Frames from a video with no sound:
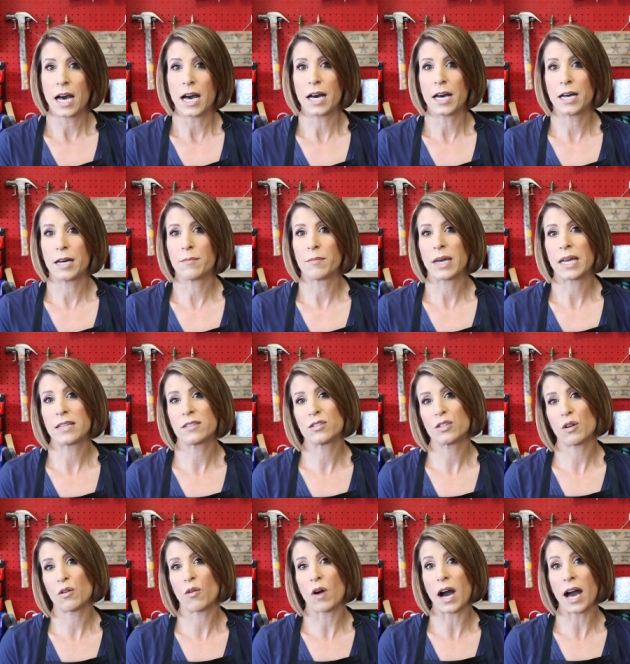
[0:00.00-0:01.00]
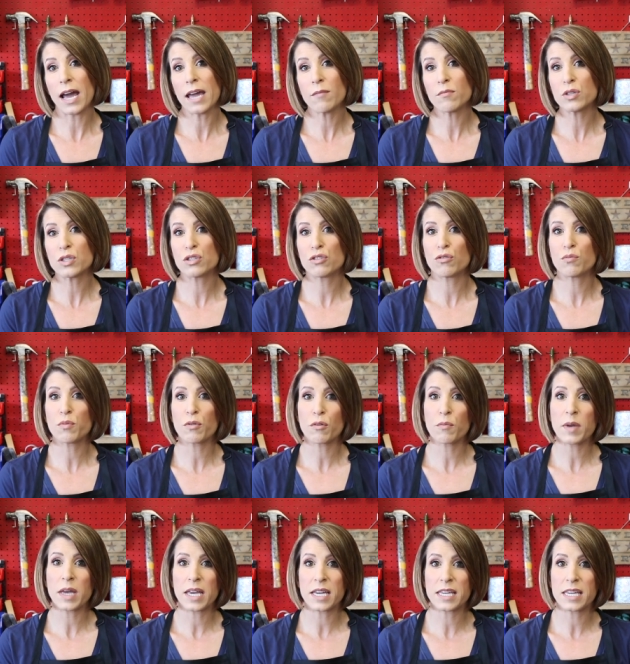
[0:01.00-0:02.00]
And so I'm
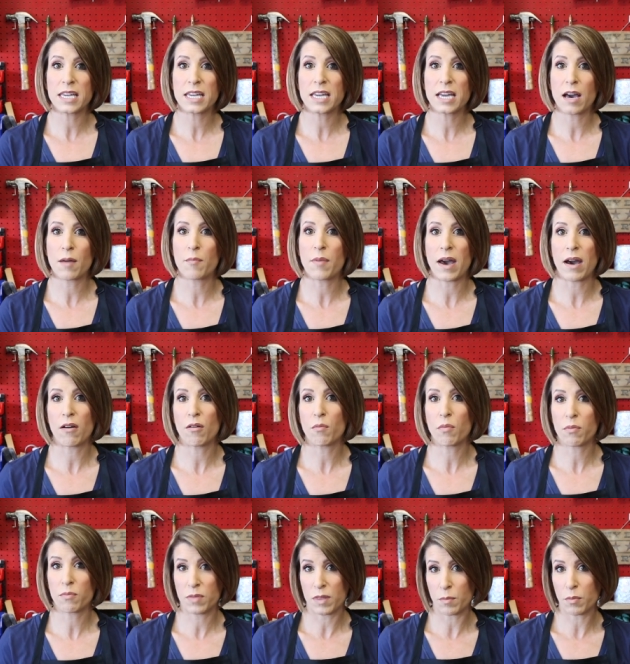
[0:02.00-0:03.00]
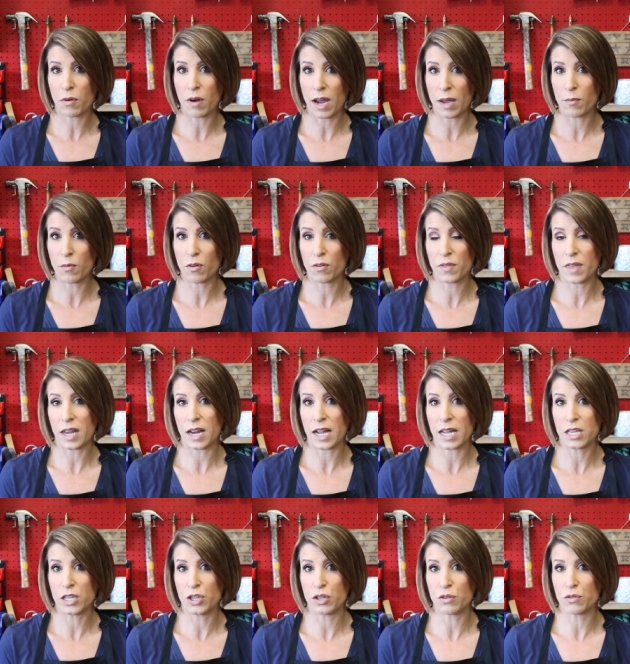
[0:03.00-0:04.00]
super picky about the primer that I
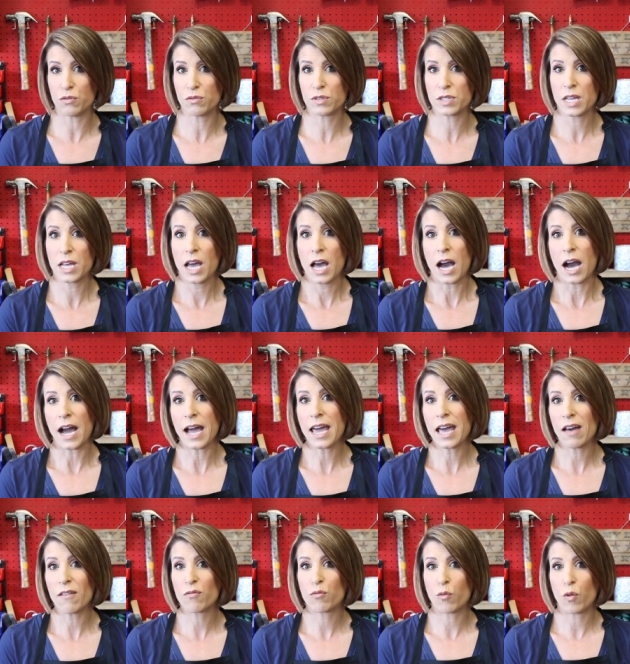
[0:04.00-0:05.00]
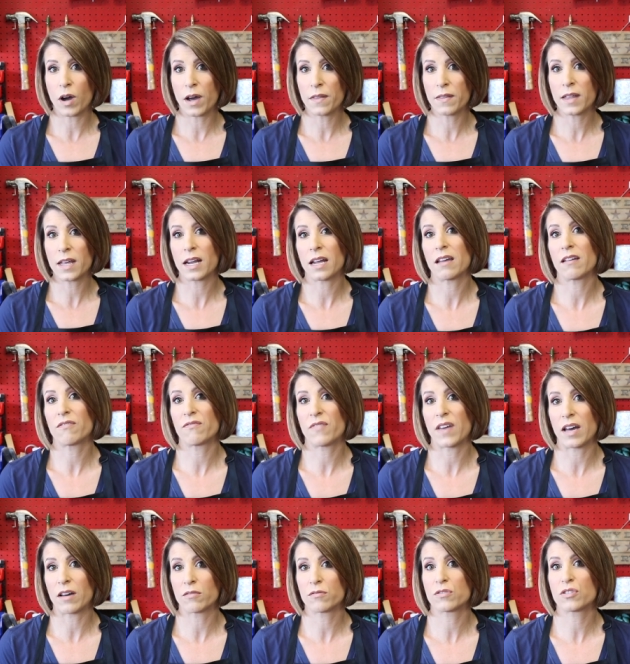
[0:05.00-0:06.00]
use. I have one that I have
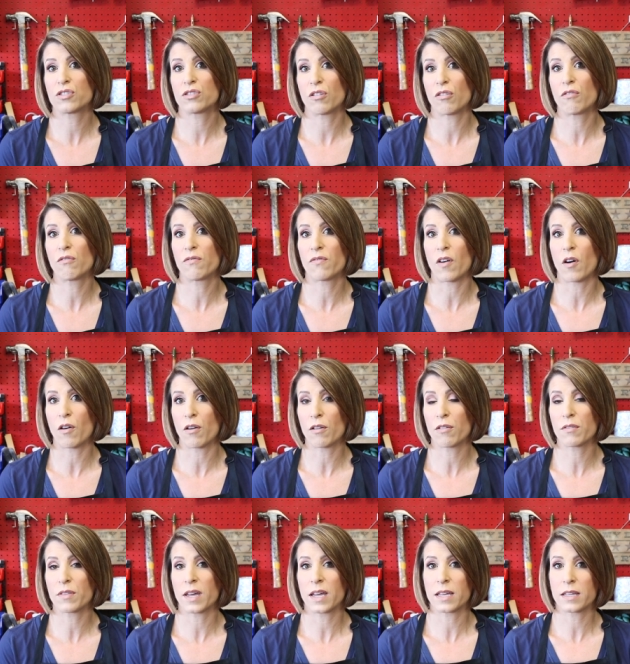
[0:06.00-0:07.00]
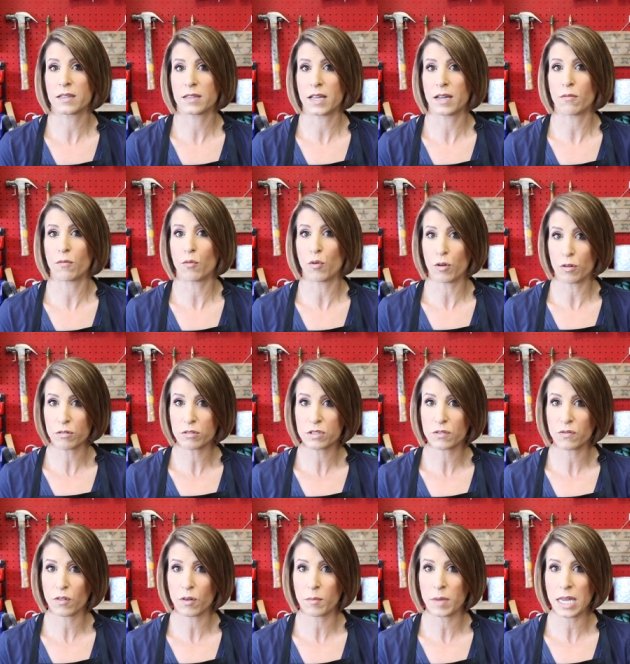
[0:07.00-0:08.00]
found so far that works
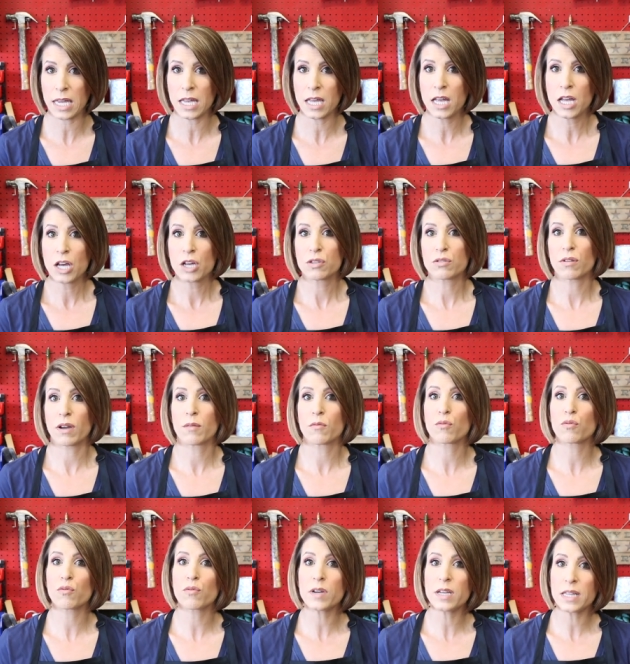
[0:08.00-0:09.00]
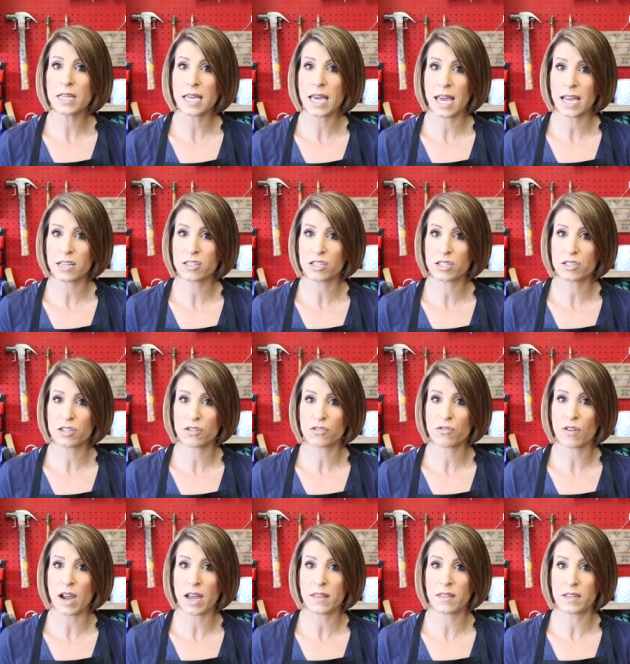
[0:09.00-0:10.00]
for me. So I'm really anxious to
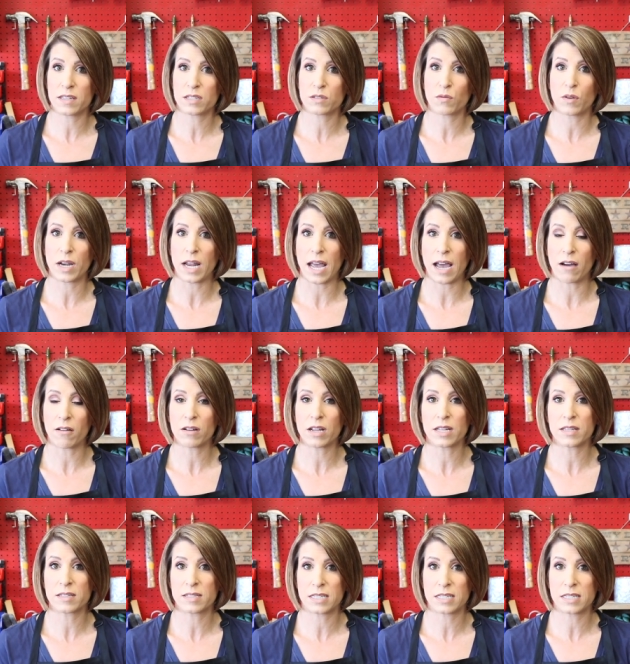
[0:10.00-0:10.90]
try this one out and